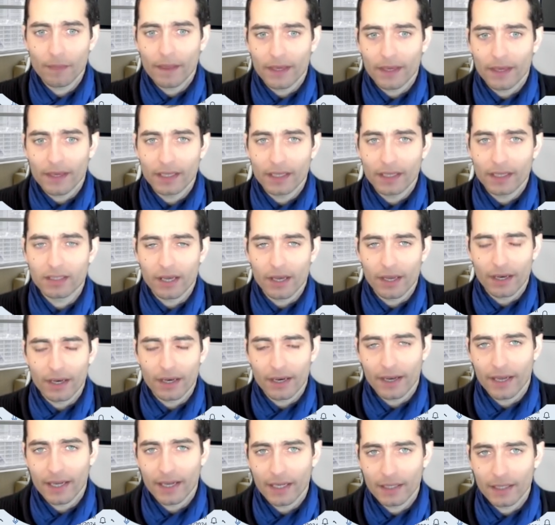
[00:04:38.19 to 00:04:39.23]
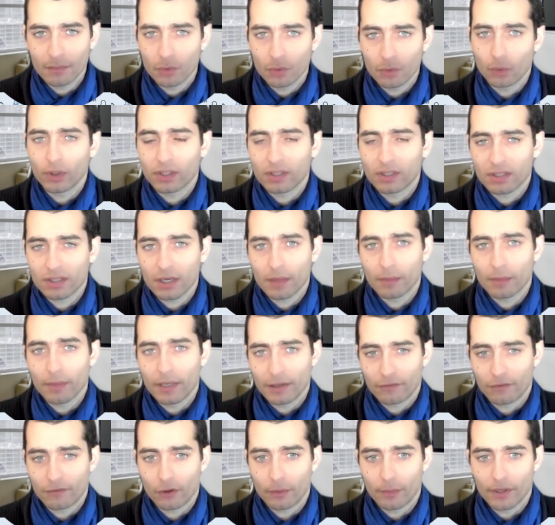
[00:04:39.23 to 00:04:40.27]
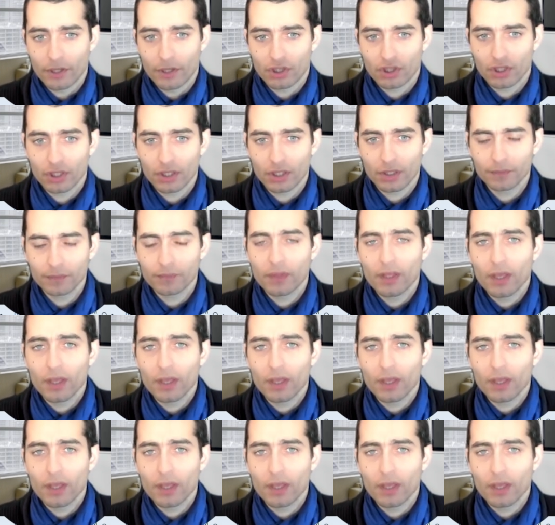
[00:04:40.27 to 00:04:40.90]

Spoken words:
is a name with some information,